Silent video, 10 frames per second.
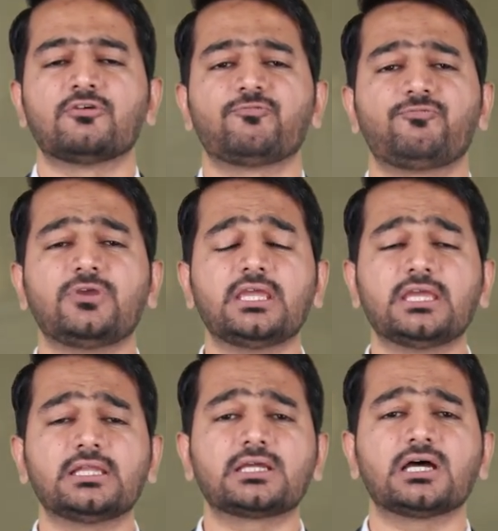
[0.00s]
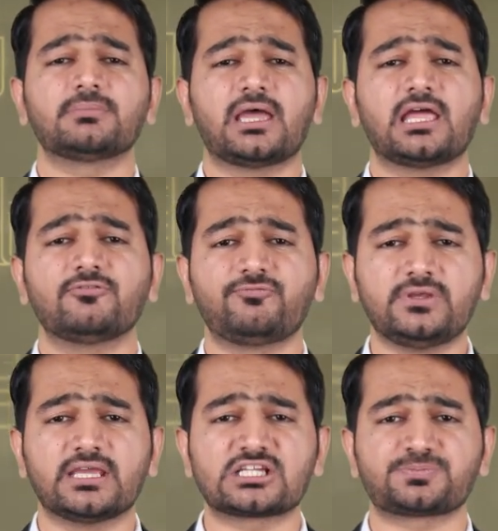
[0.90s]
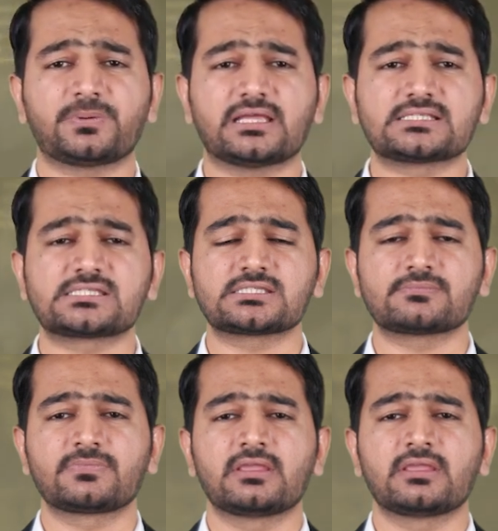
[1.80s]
fee income and fee expense,